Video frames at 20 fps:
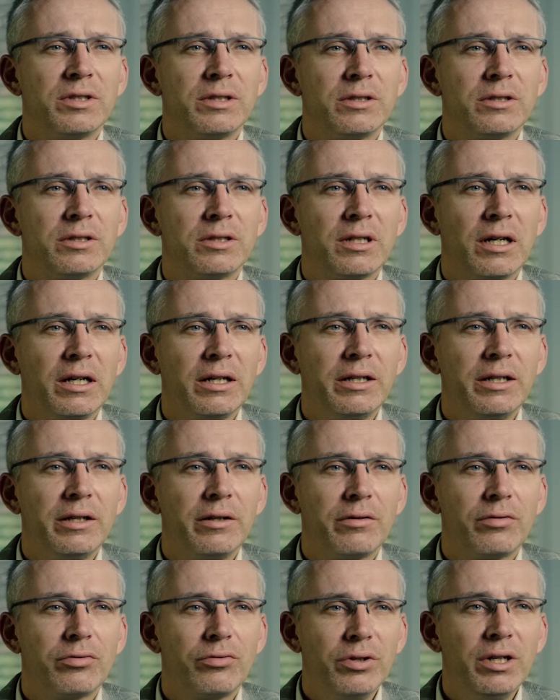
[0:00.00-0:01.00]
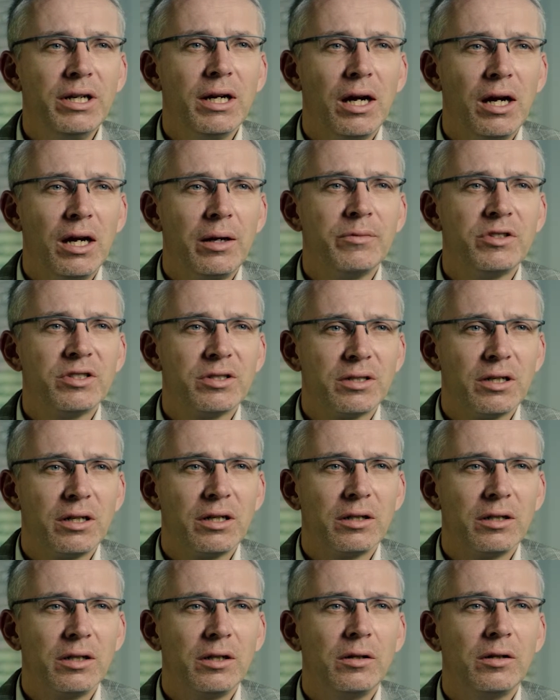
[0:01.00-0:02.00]
a study, a 3-arm
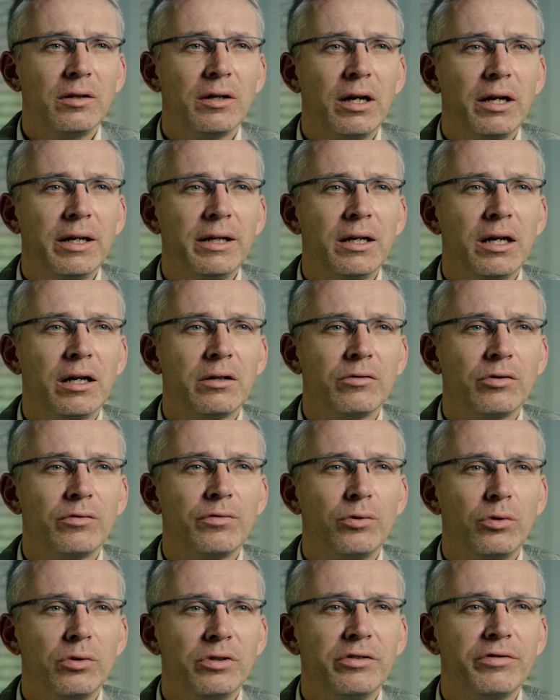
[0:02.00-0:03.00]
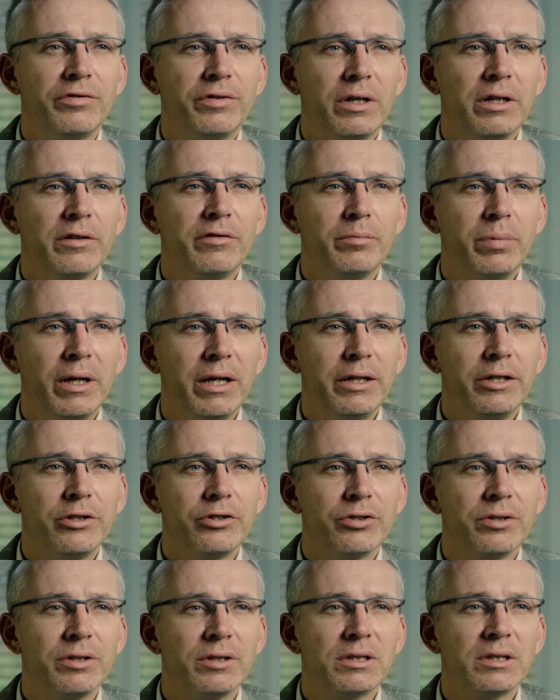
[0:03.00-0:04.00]
study, 945
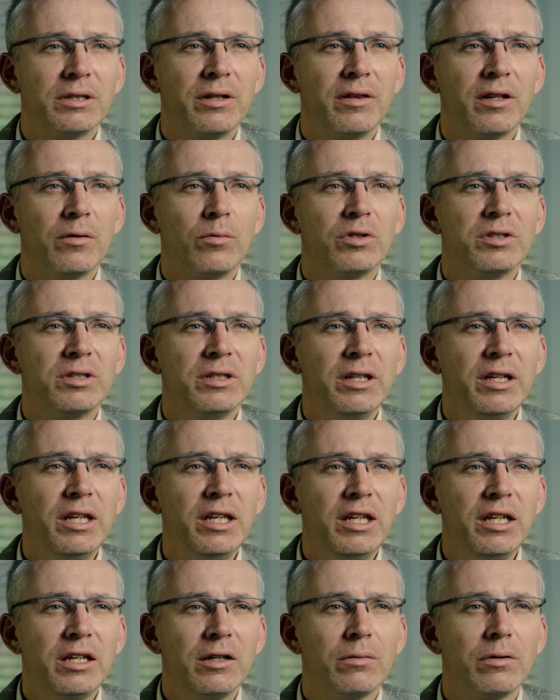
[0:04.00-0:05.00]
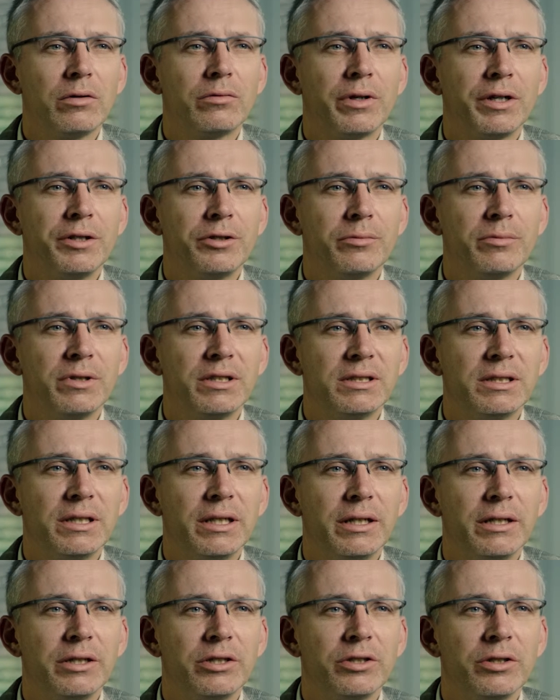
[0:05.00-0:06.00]
patients, and there was an equal
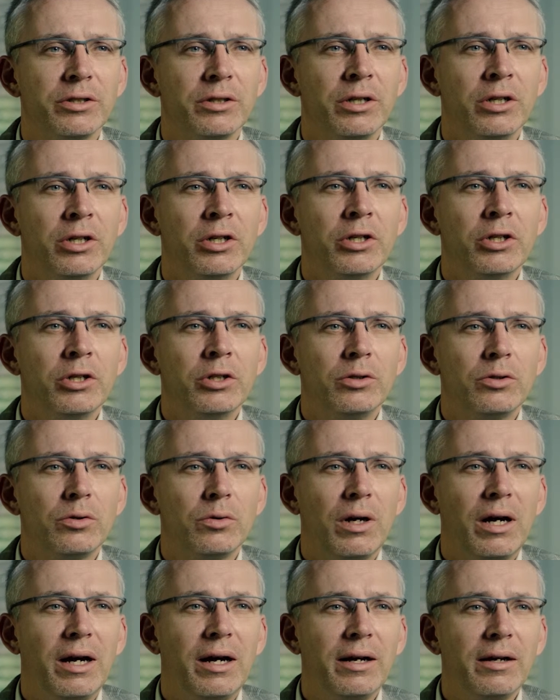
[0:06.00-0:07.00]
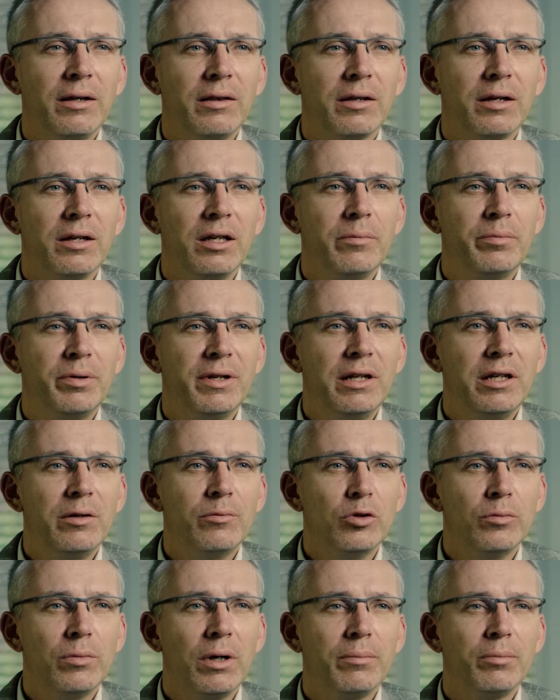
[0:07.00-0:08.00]
randomization to either
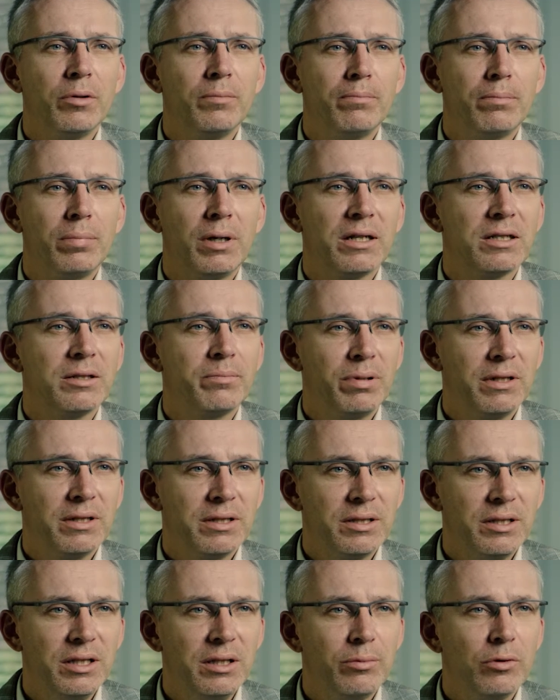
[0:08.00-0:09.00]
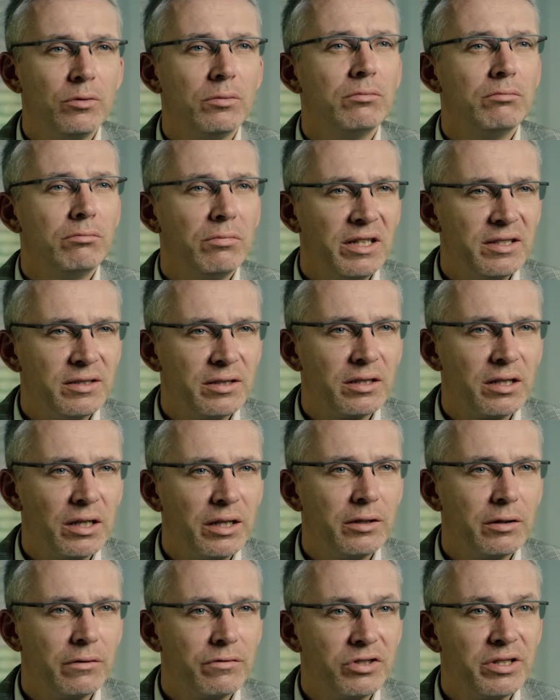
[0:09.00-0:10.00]
ipilimumab plus placebo as a
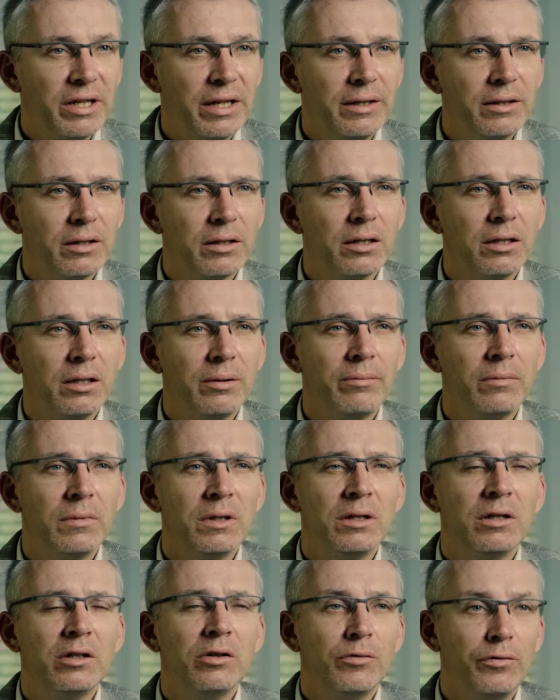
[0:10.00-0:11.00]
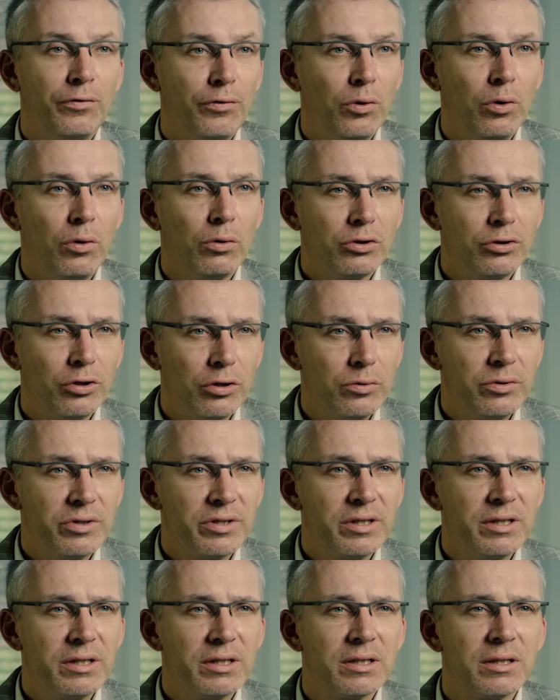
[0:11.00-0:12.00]
kind of standard arm, 4
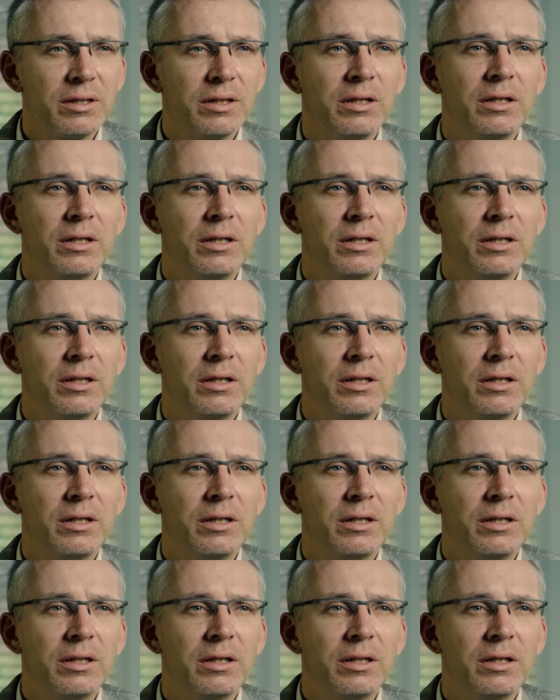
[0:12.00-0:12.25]
doses.